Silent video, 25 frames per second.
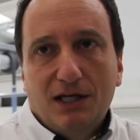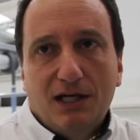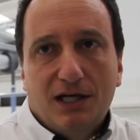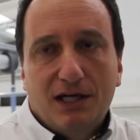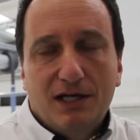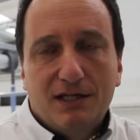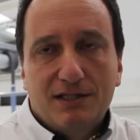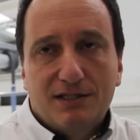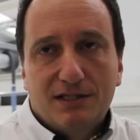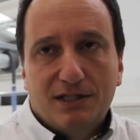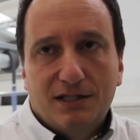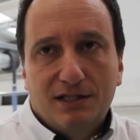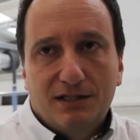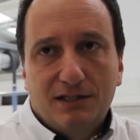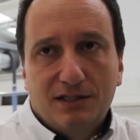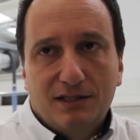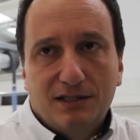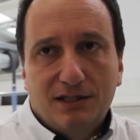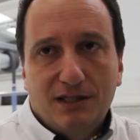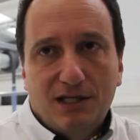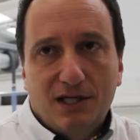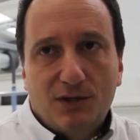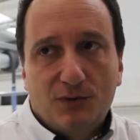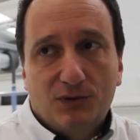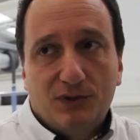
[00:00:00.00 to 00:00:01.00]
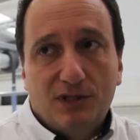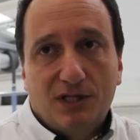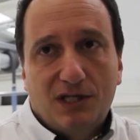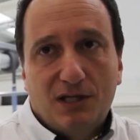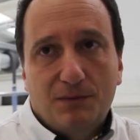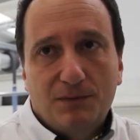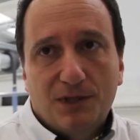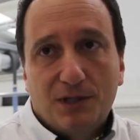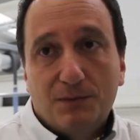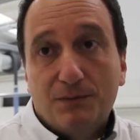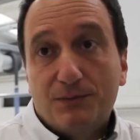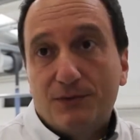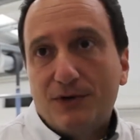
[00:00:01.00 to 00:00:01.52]
as an
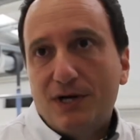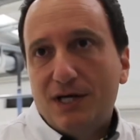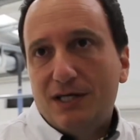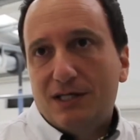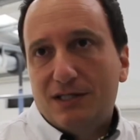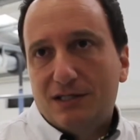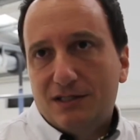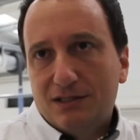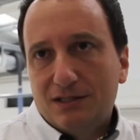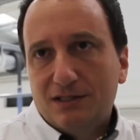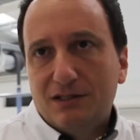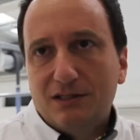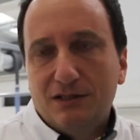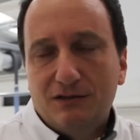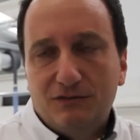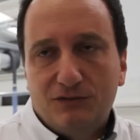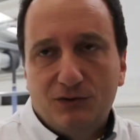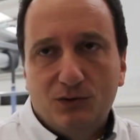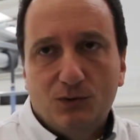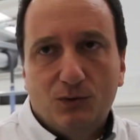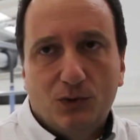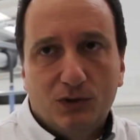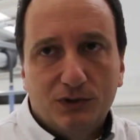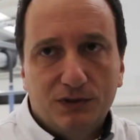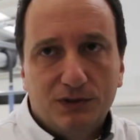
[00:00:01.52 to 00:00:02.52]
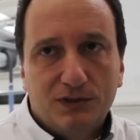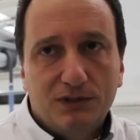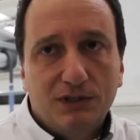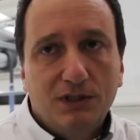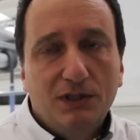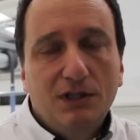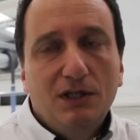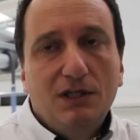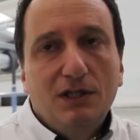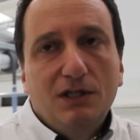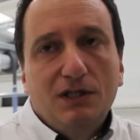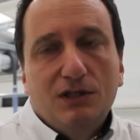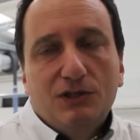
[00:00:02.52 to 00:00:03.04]
aerodynamic brake, if you want.
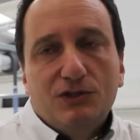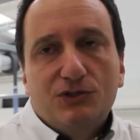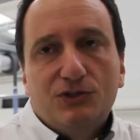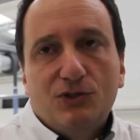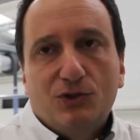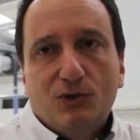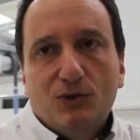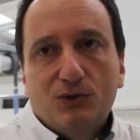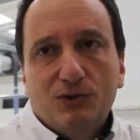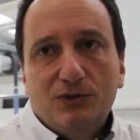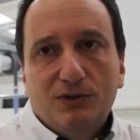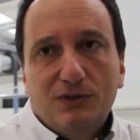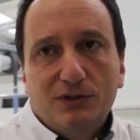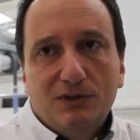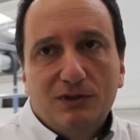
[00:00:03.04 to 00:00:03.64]
So